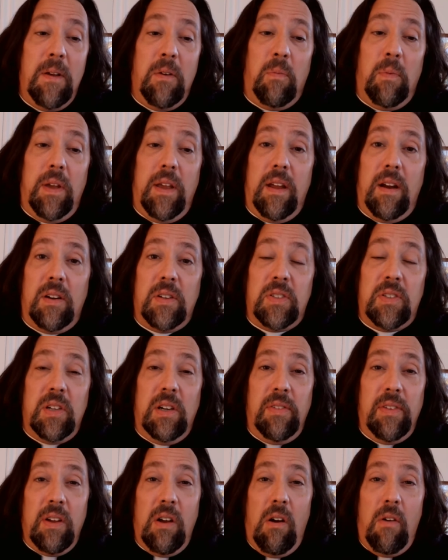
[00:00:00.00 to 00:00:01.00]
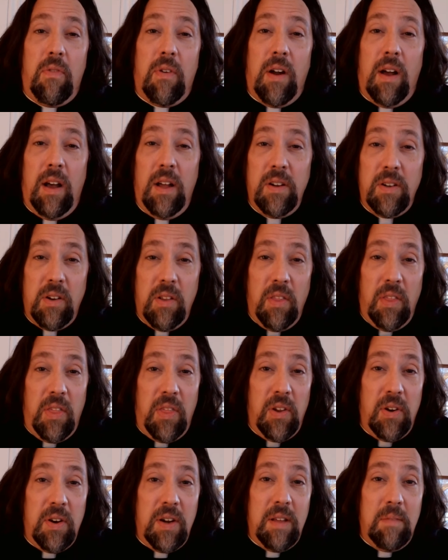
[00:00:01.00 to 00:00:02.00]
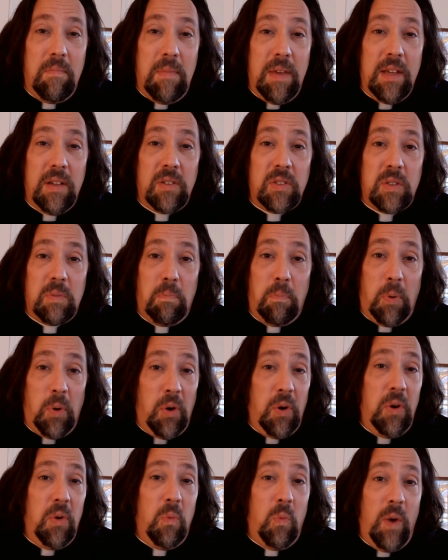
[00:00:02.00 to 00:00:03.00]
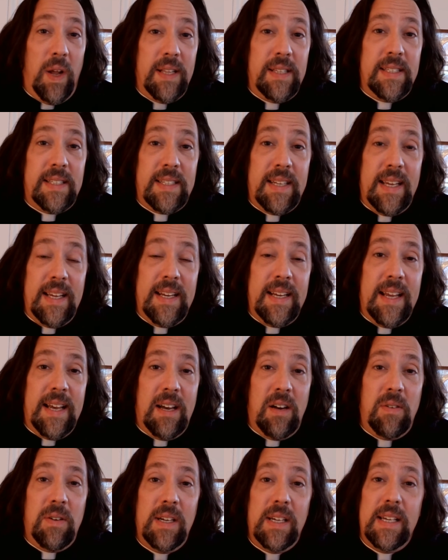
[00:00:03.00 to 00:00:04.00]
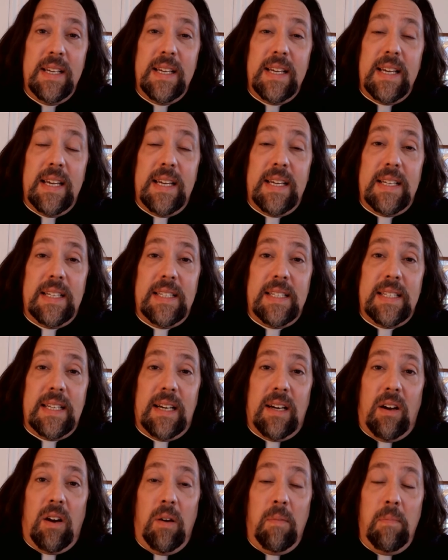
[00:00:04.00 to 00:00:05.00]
We are serving over 130 meals per Wednesday now, and our